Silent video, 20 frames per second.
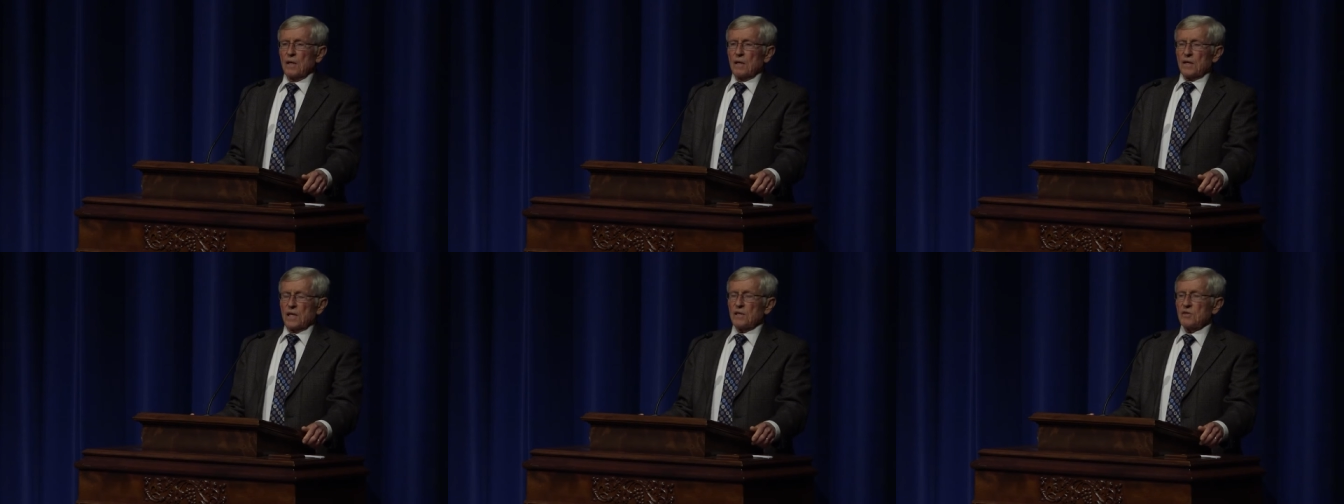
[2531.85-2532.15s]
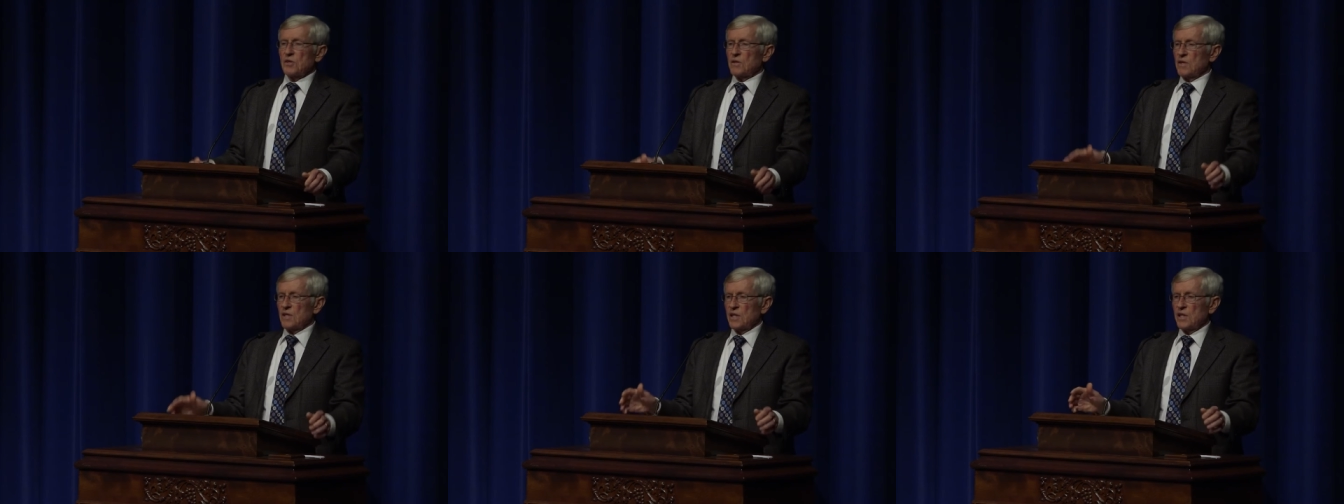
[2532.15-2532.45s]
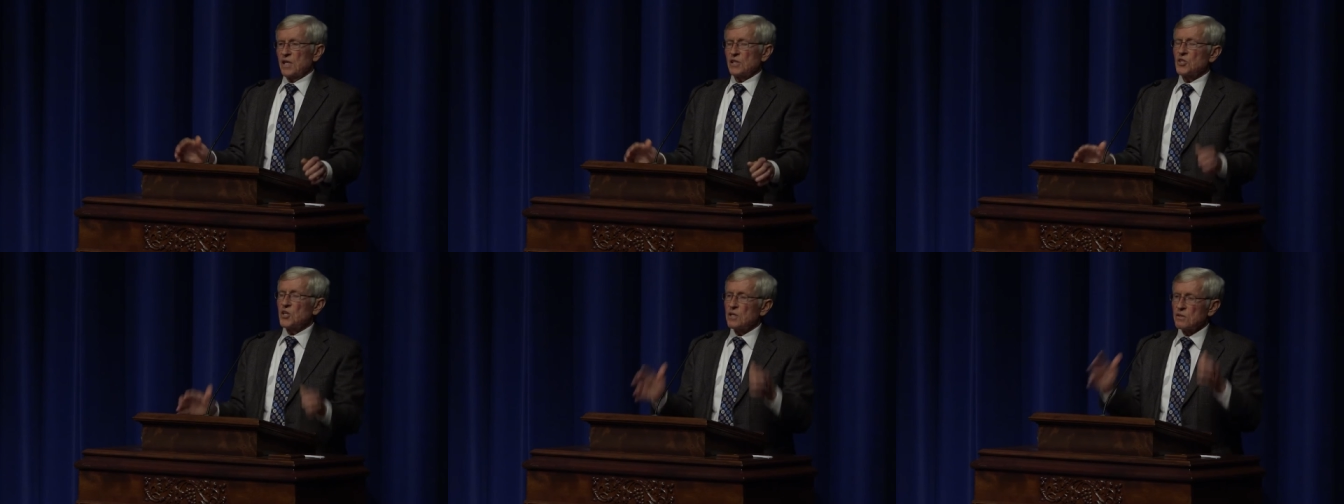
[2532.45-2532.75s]
this,
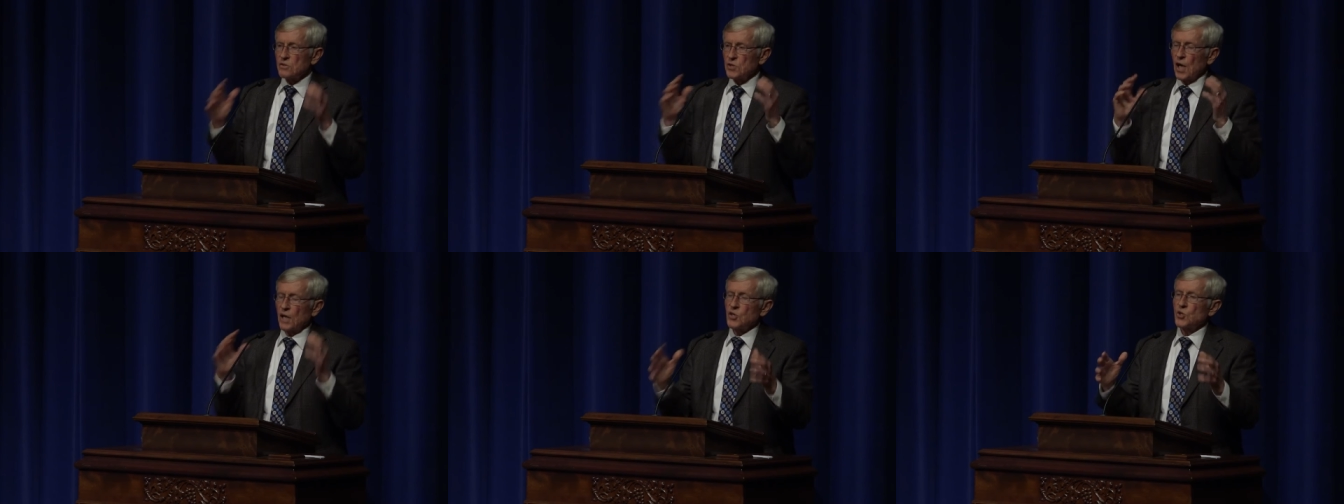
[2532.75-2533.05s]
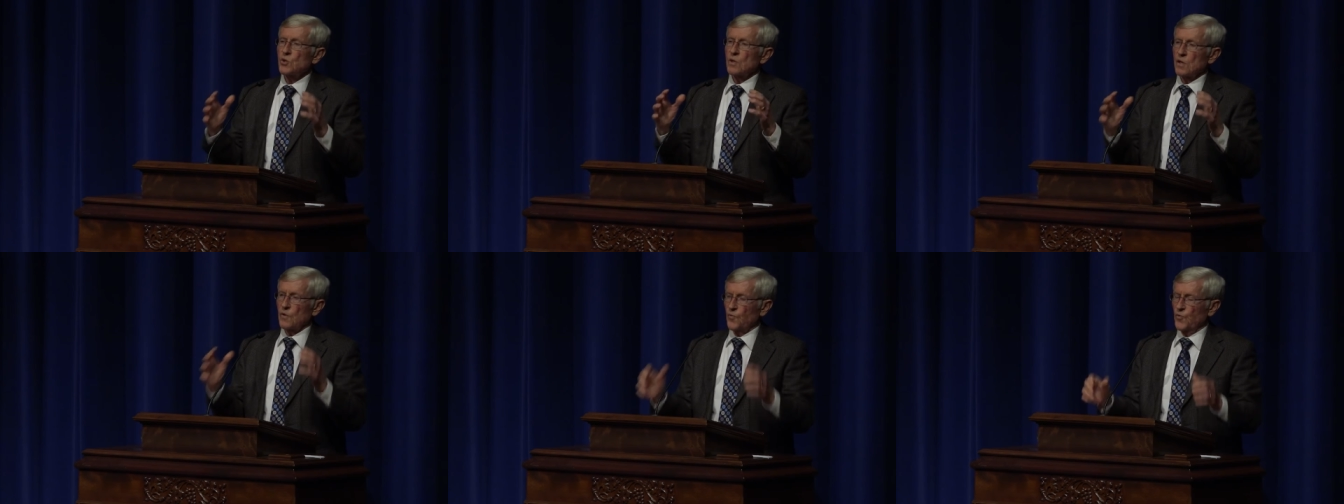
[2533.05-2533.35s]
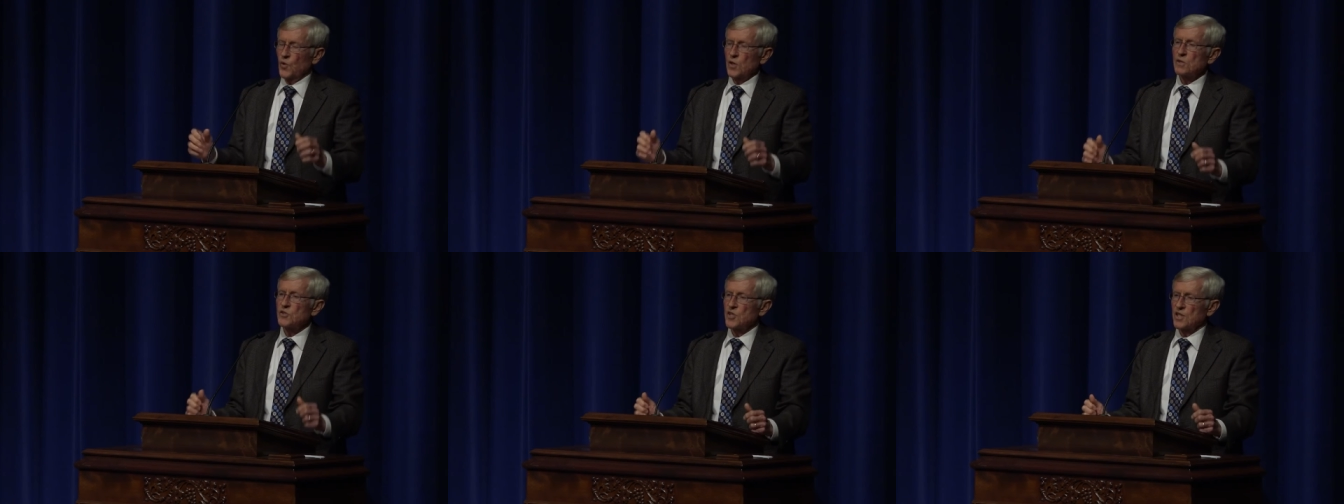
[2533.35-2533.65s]
this industrial
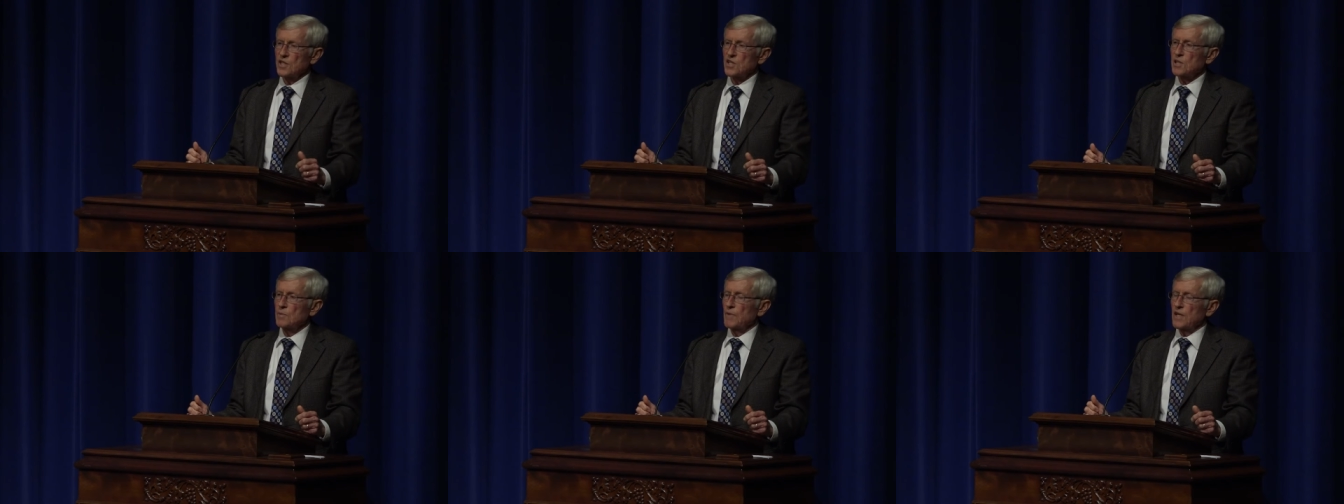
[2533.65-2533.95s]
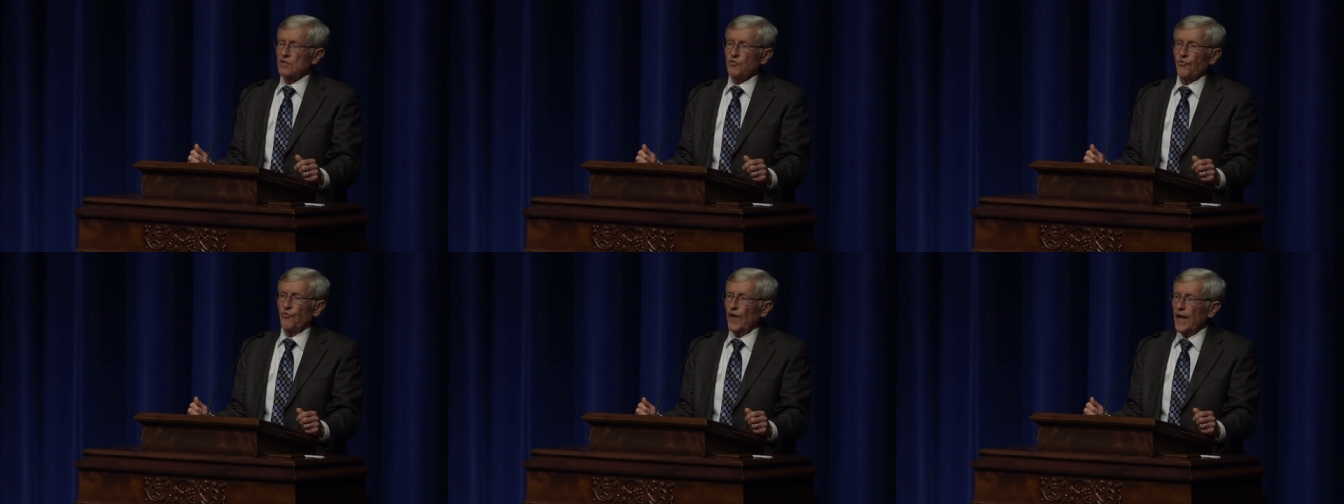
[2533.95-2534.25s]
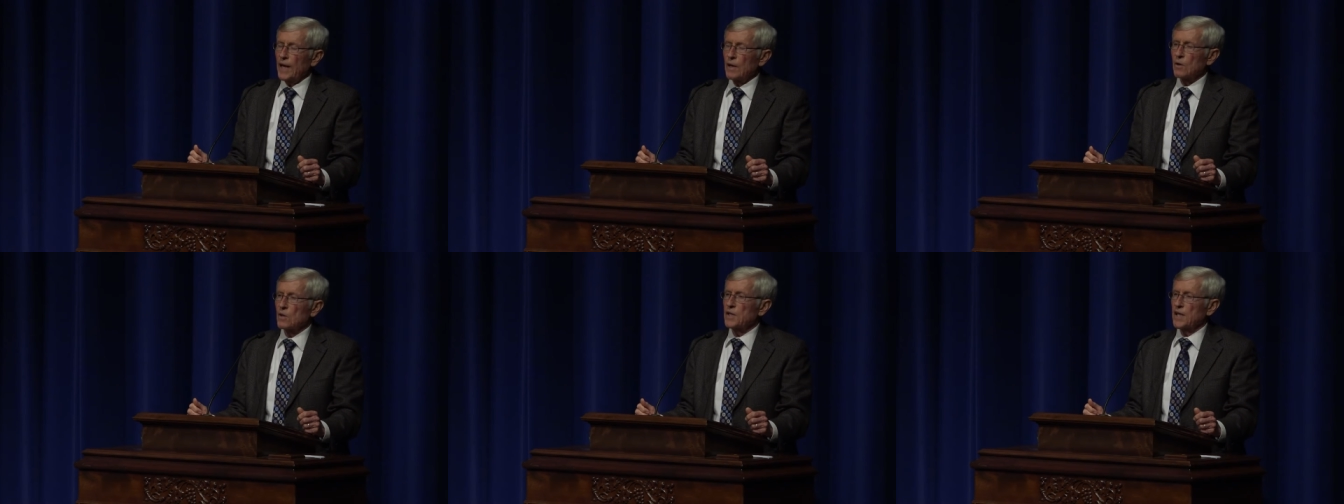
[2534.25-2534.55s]
food system has
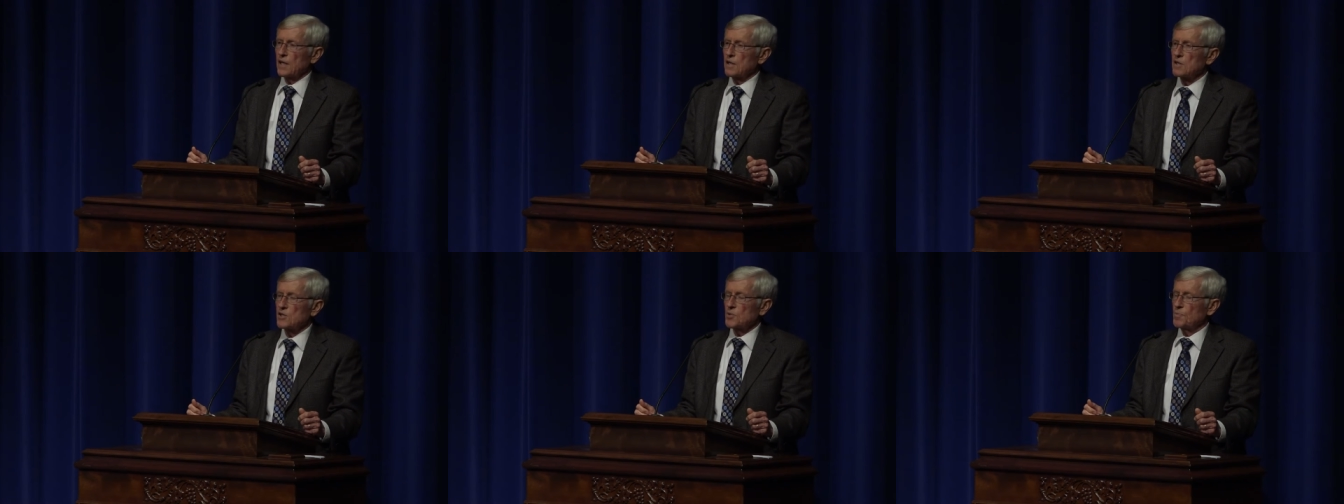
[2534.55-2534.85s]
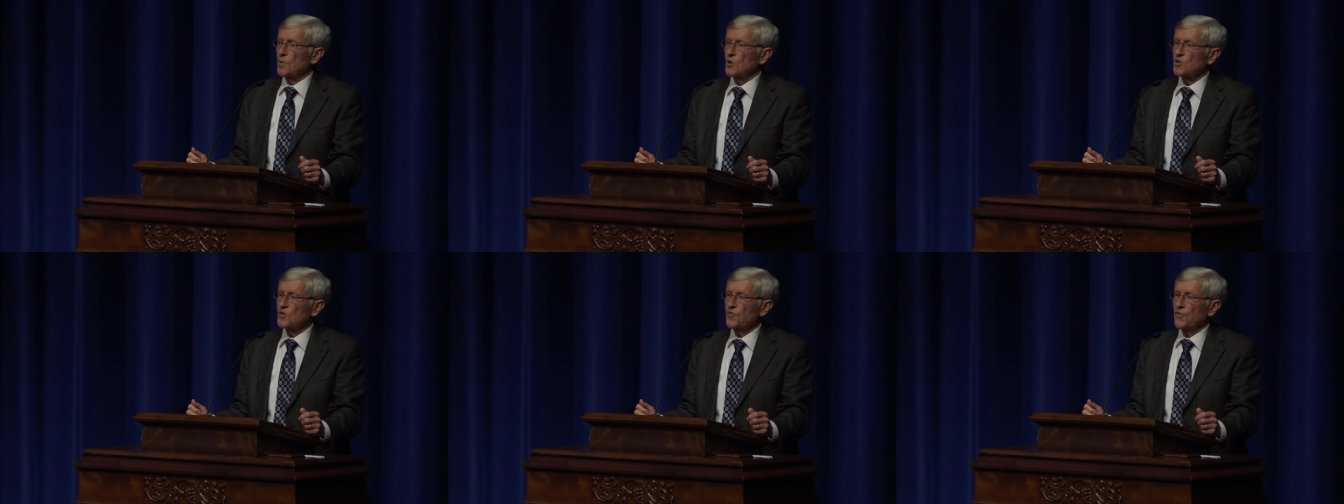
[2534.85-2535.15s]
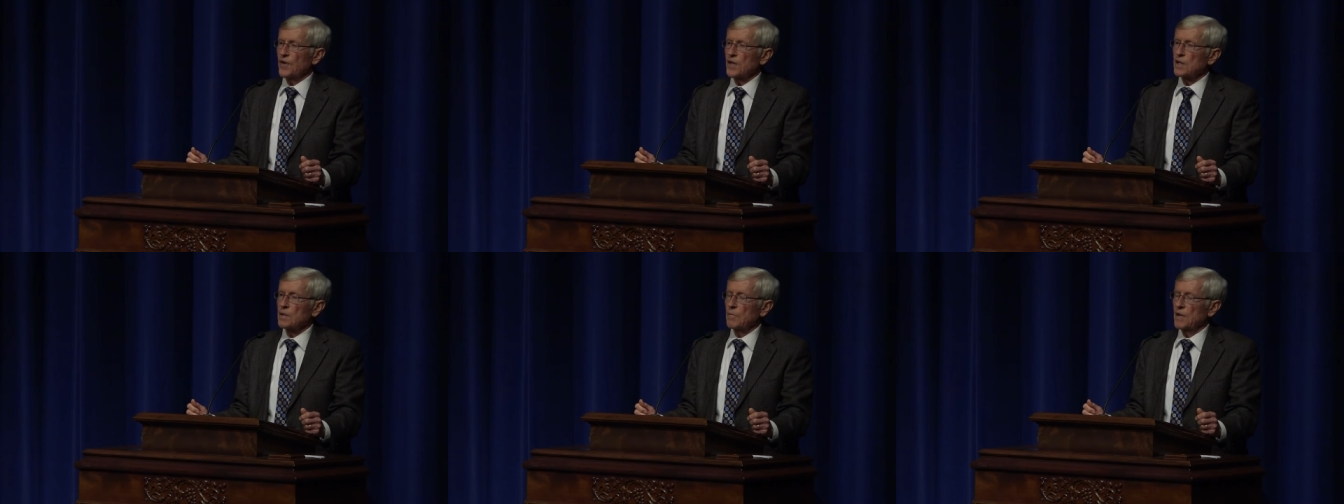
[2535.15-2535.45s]
failed in its most
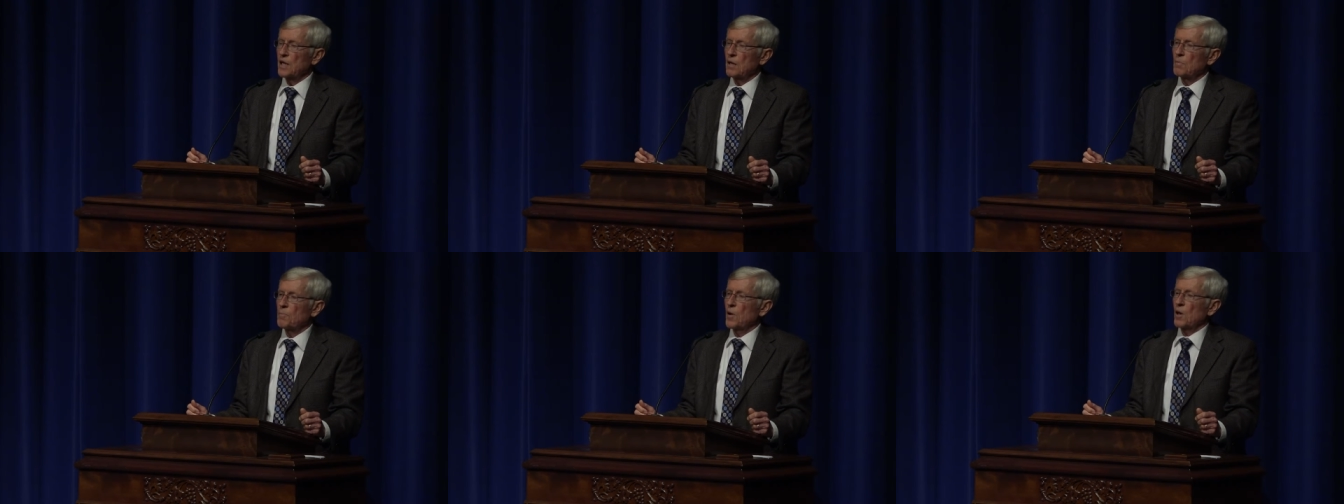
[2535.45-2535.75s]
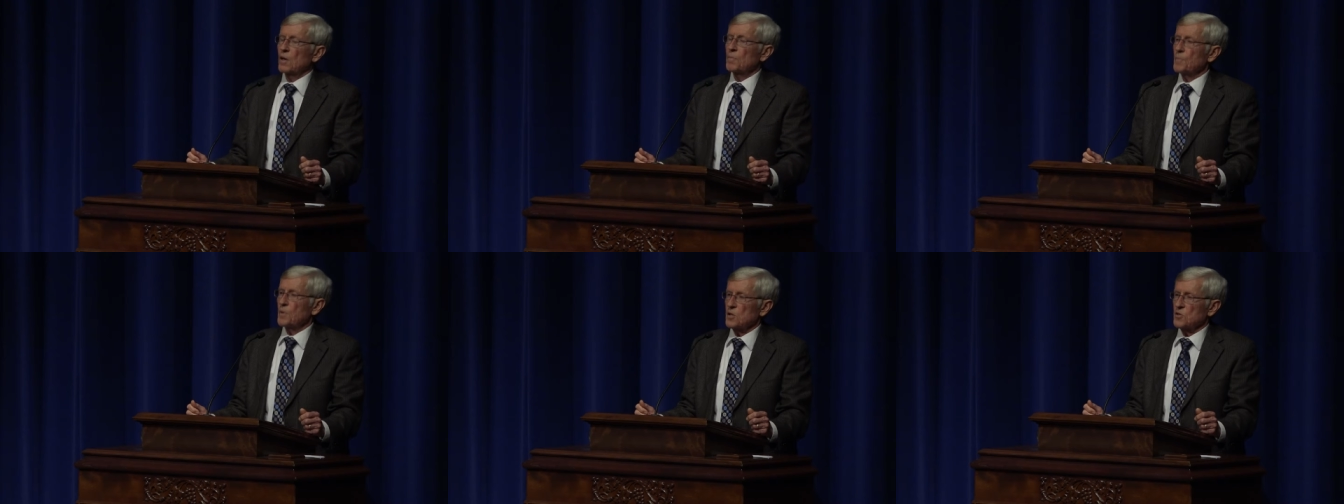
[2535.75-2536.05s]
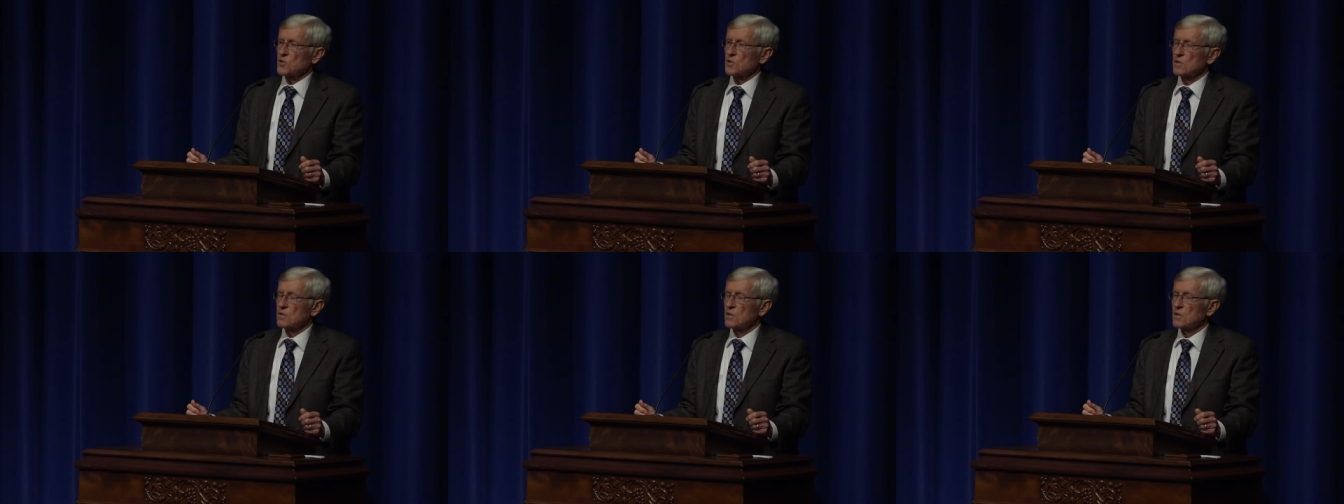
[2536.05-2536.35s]
fundamental
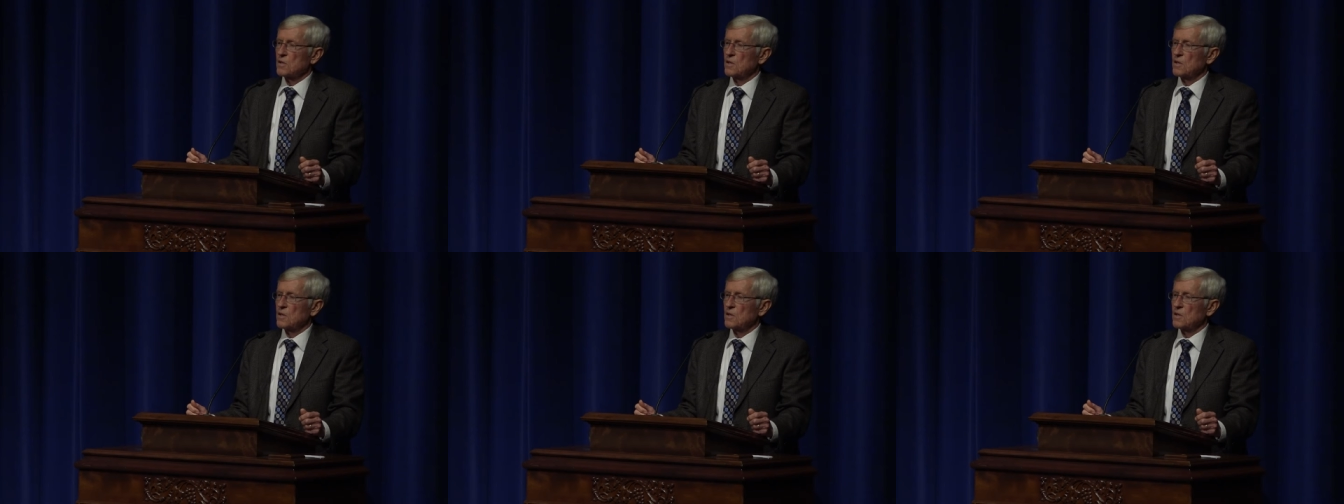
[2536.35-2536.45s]
purpose.